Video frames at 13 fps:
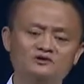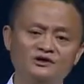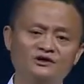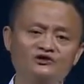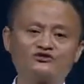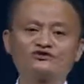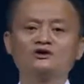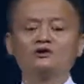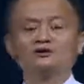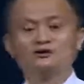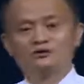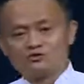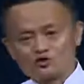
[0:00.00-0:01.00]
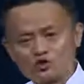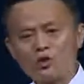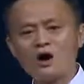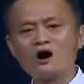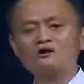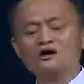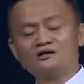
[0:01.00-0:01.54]
is
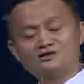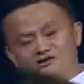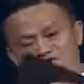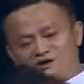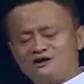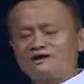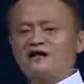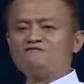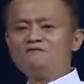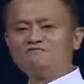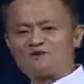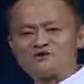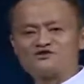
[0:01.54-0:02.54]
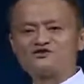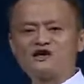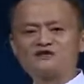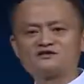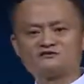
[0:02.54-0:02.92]
11%